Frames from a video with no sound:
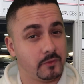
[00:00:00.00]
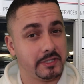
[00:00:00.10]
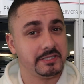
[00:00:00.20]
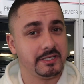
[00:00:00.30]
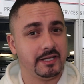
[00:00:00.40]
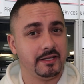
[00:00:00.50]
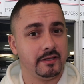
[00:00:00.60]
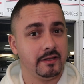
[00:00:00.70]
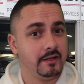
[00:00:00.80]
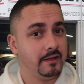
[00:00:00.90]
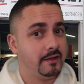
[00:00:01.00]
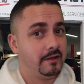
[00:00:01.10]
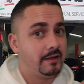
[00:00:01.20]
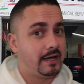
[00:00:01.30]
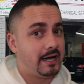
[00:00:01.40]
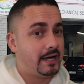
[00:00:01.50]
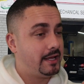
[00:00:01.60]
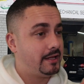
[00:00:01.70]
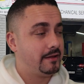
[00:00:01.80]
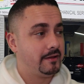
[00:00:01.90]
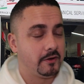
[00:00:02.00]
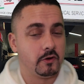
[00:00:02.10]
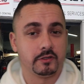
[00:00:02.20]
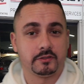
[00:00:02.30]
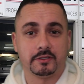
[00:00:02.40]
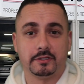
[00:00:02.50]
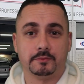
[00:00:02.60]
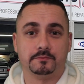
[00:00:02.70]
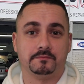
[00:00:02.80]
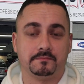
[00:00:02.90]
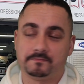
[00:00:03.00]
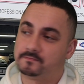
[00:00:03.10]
once again, I got, um,